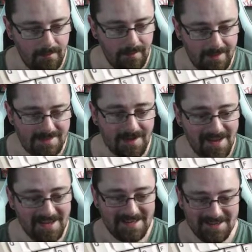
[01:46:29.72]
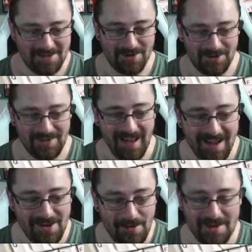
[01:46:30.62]
It's ISO though. Yeah,
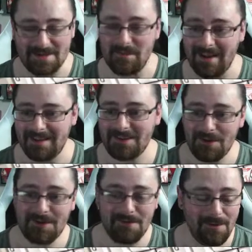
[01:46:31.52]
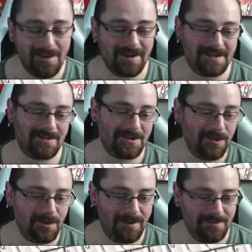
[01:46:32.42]
I know it is, man. There's nothing wrong with ISO. It's all
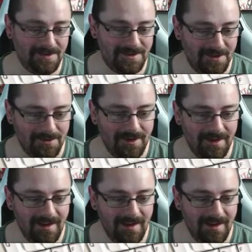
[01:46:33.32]
preference, dude.